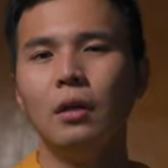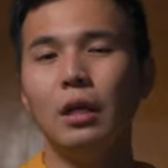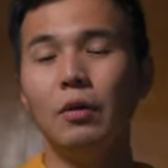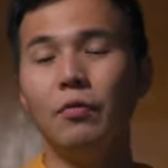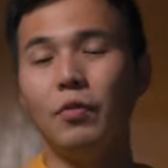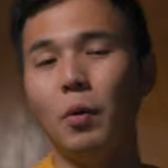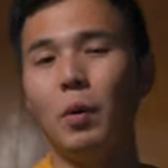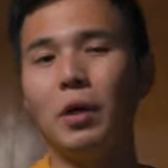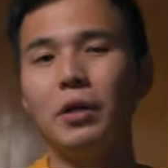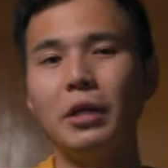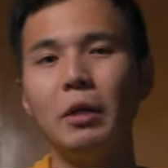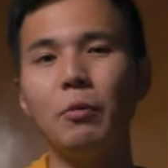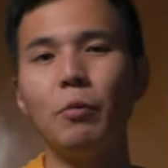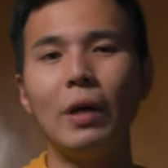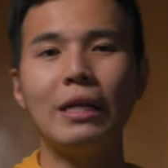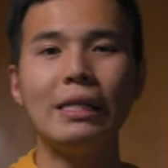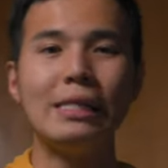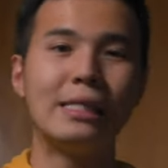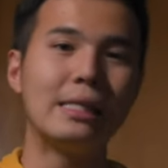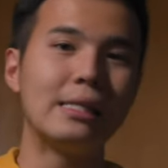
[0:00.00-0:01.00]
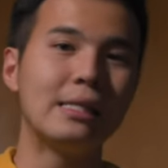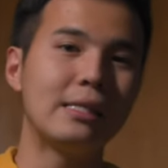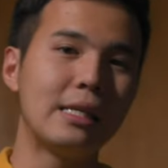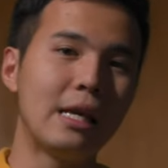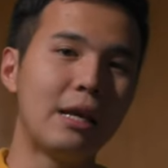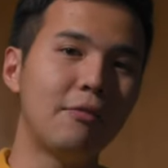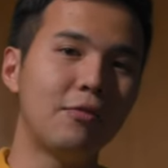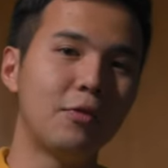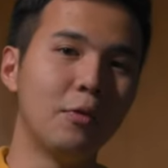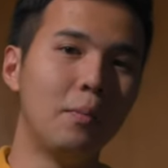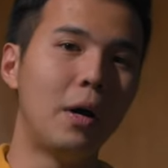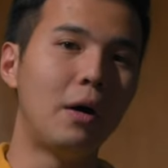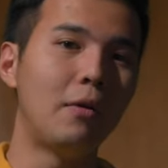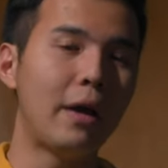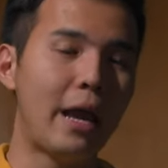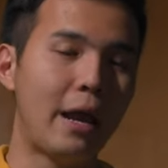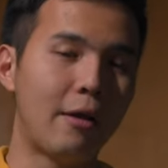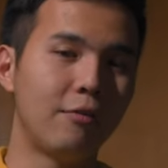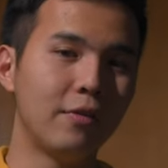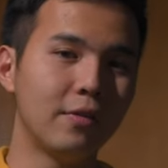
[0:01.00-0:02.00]
If you're wondering whether is it safe to
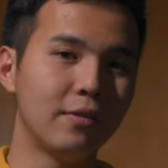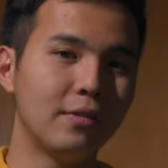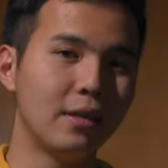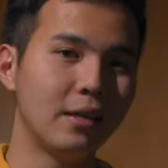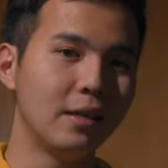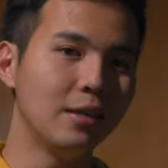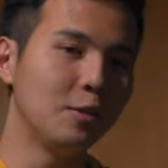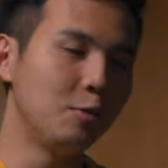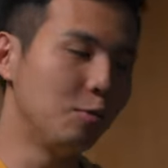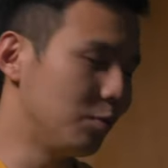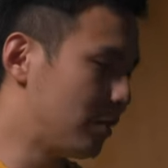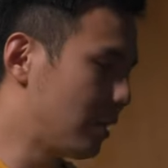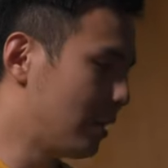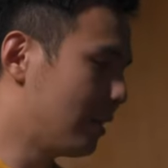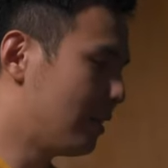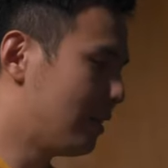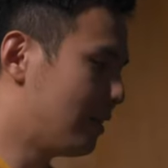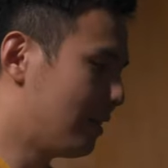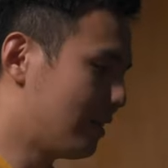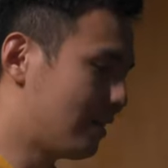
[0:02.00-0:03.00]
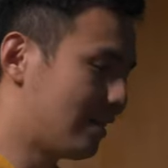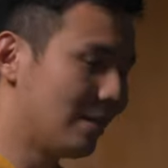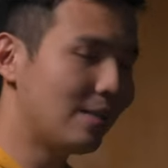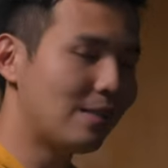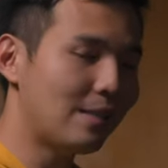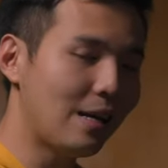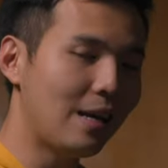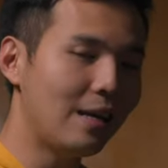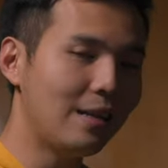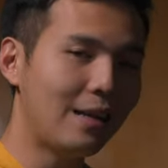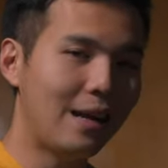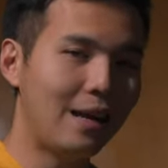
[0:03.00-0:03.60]
mount everything using the C-stand,